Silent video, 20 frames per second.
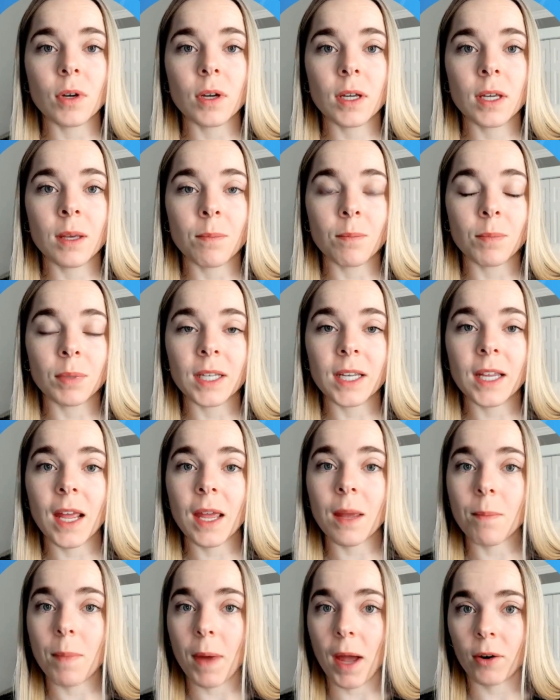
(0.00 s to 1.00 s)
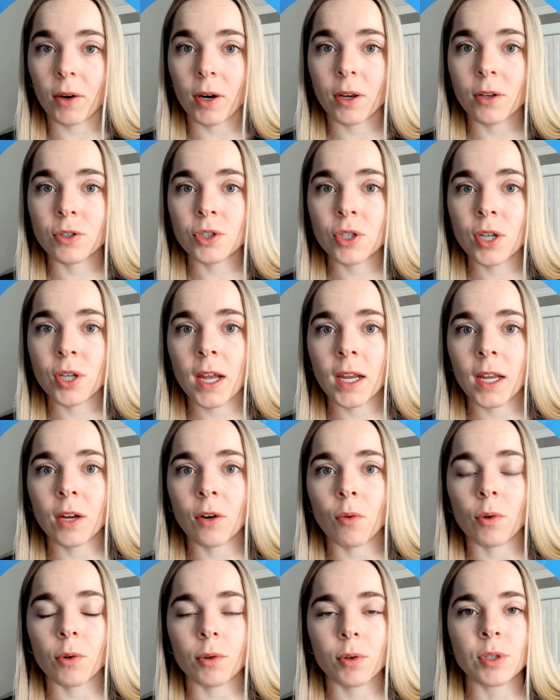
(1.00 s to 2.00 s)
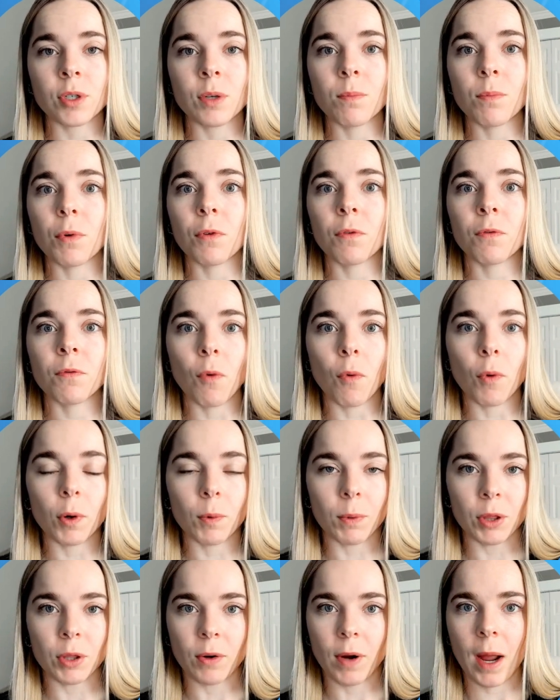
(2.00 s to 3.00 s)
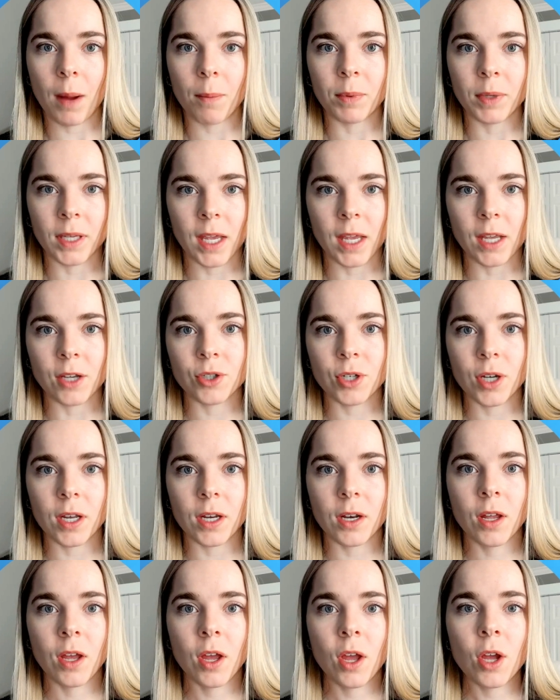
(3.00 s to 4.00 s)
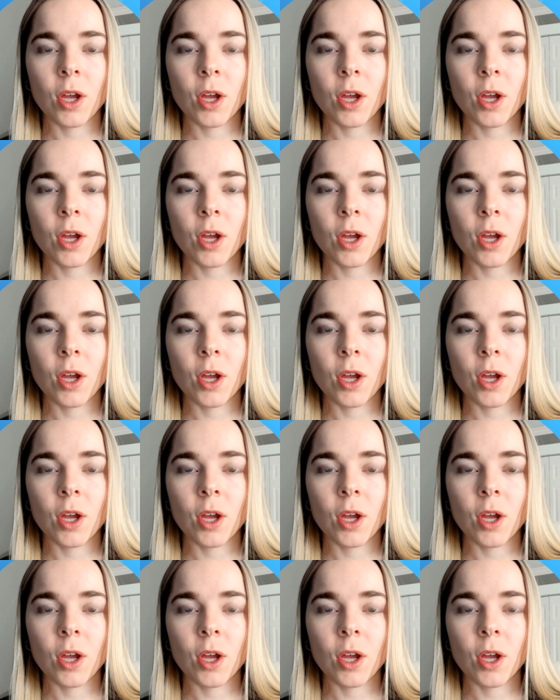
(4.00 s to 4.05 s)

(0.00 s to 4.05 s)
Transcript: complete a background check in order to move forward with their application.